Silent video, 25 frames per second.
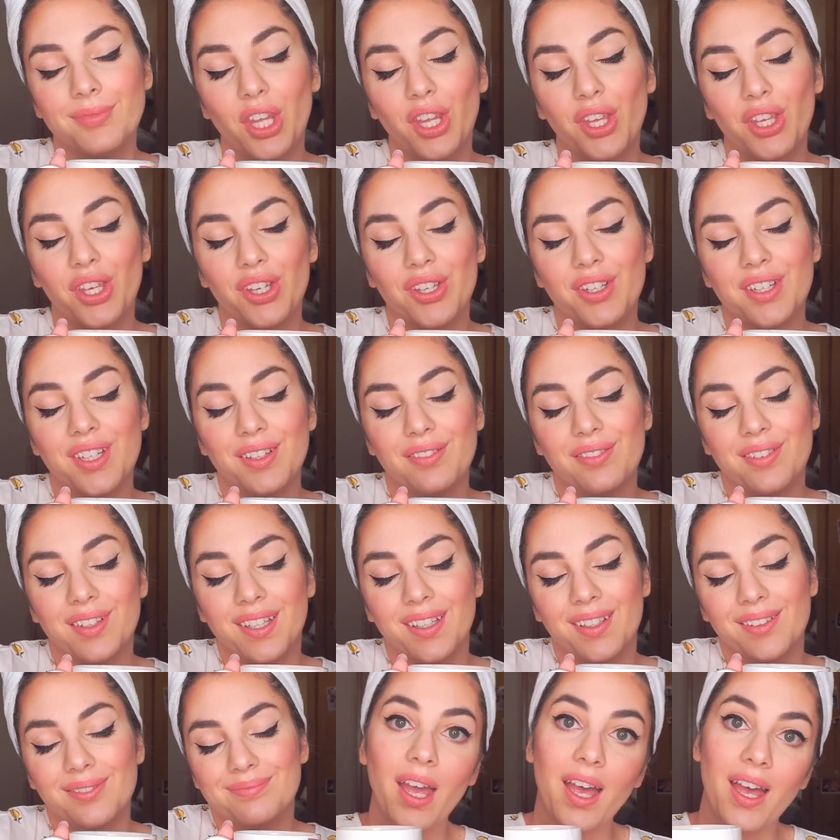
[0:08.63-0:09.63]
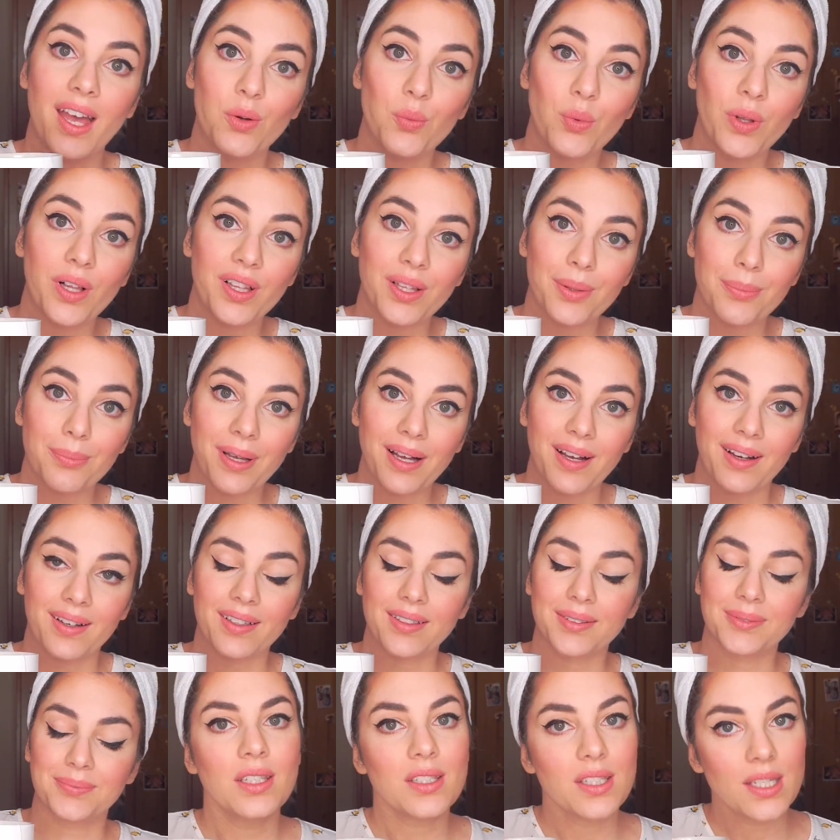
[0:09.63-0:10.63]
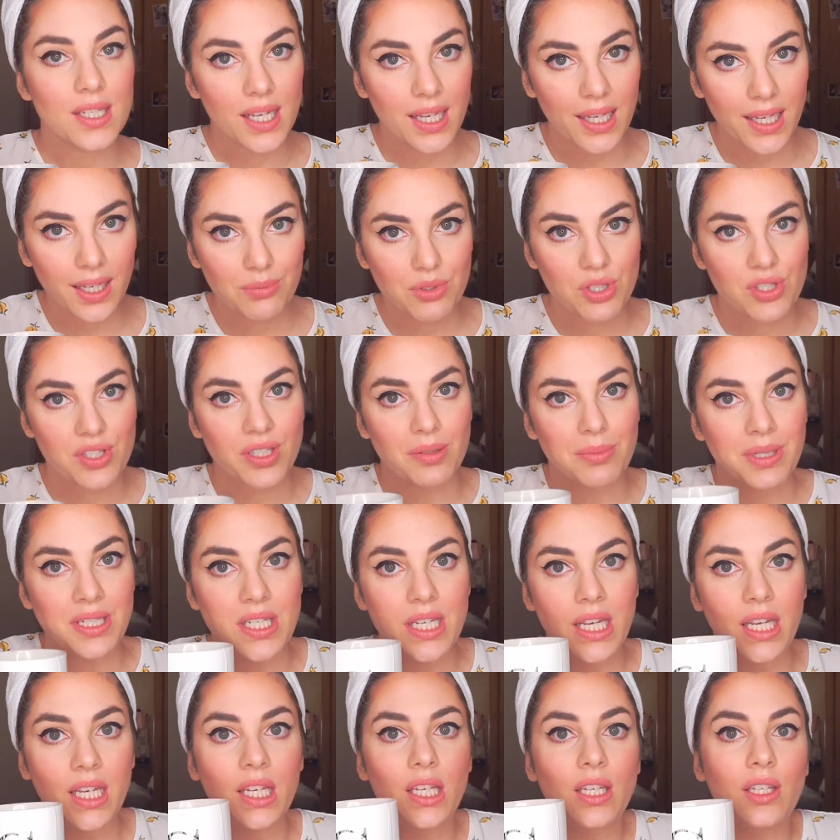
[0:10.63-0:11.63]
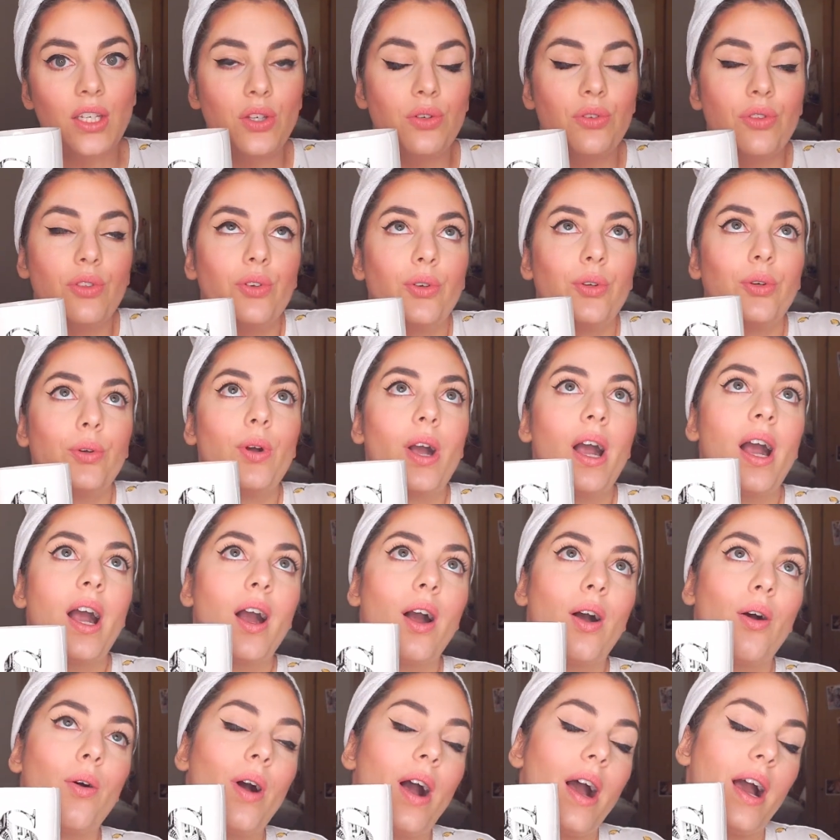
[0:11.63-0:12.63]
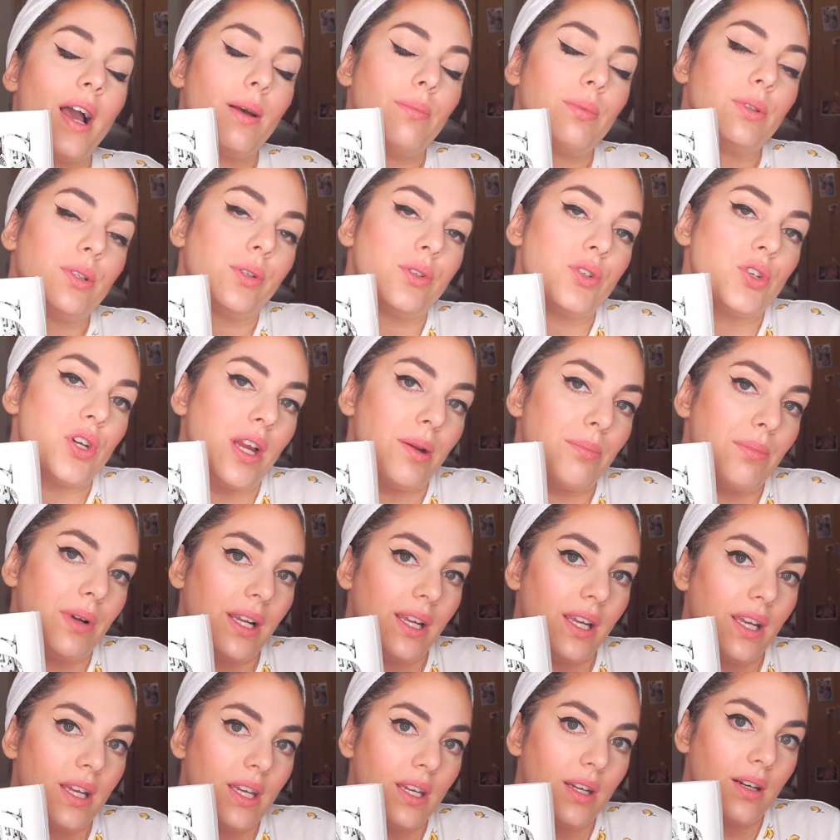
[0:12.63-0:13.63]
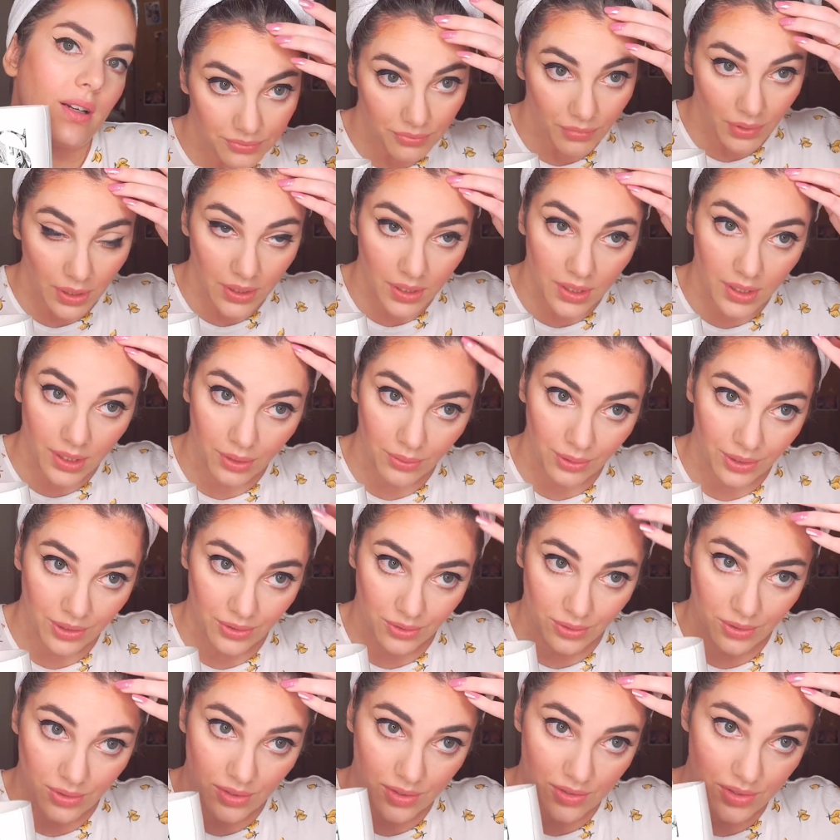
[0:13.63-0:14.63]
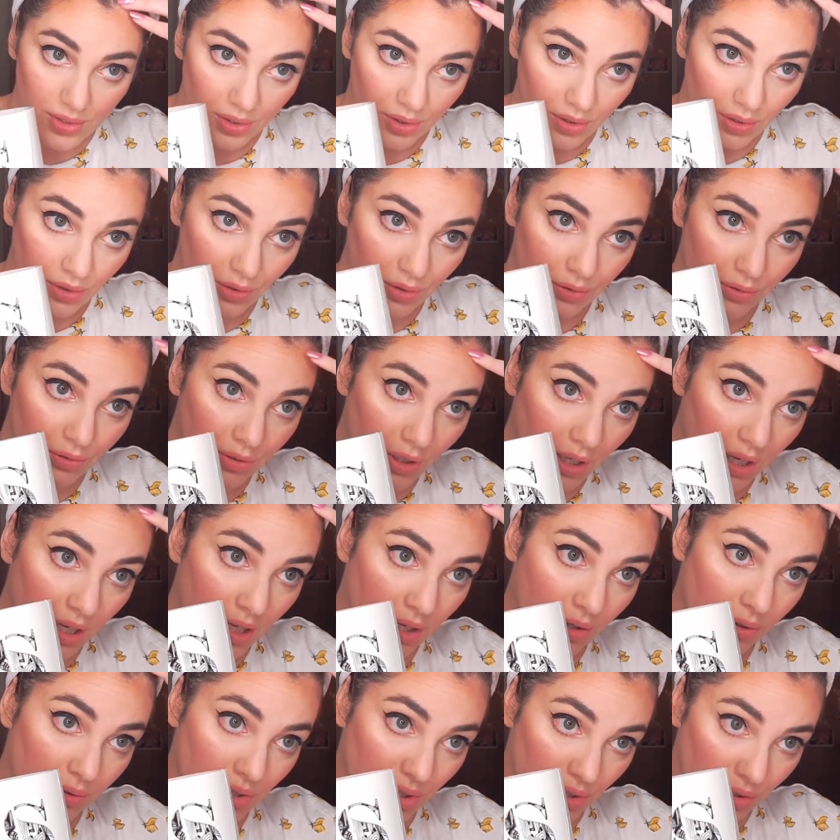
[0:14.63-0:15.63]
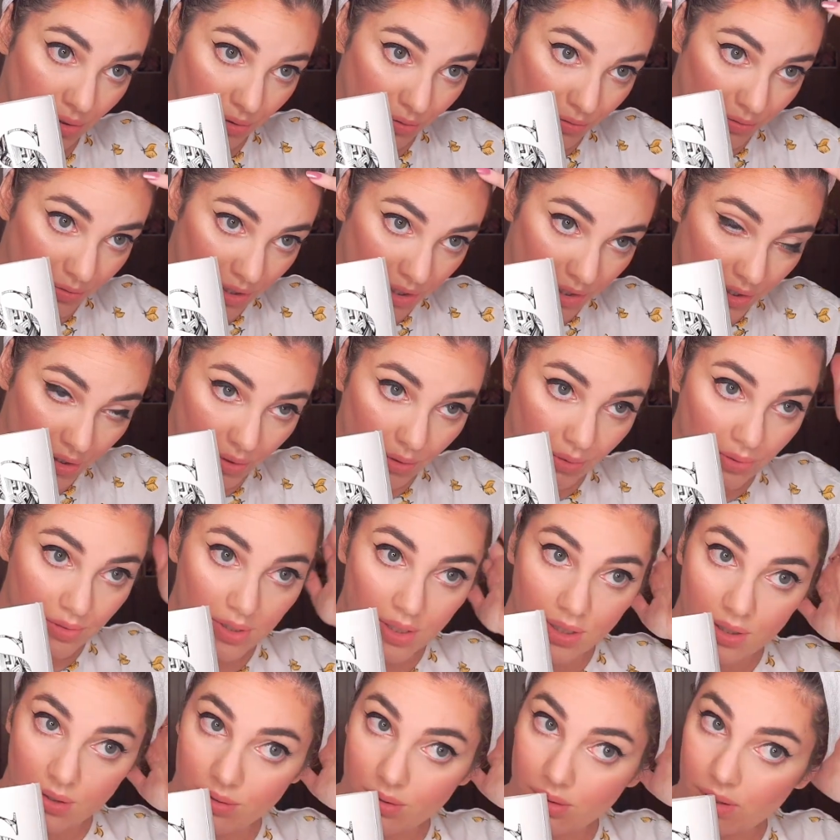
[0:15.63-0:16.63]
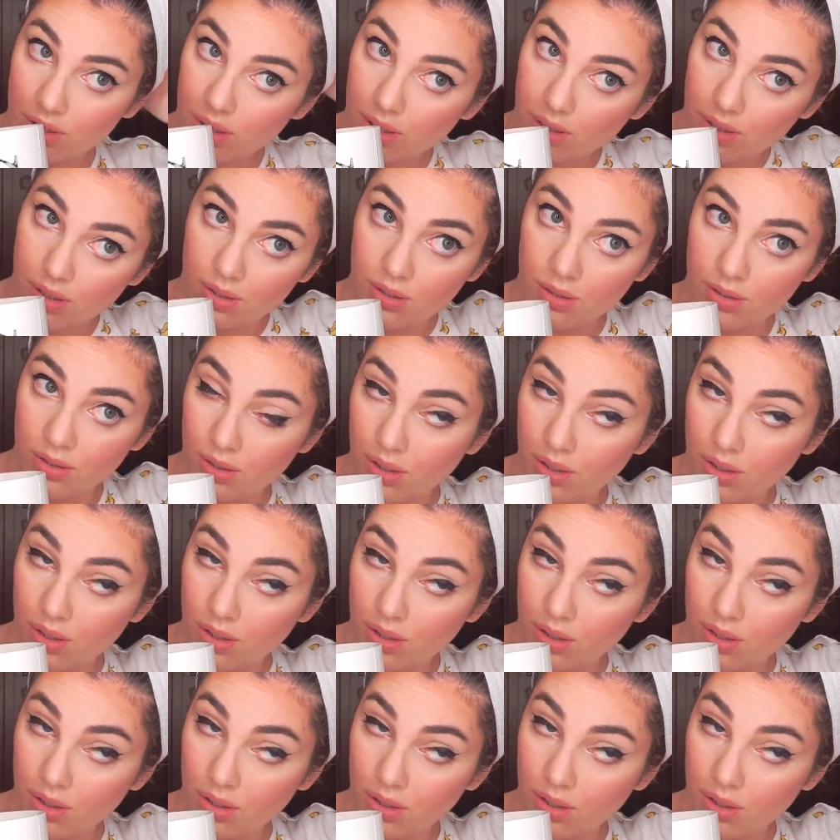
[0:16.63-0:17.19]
Good evening and welcome back. Today I'm just going to be taking you through how I blow dry my hair. Now I know there's a lot of how-to videos out there,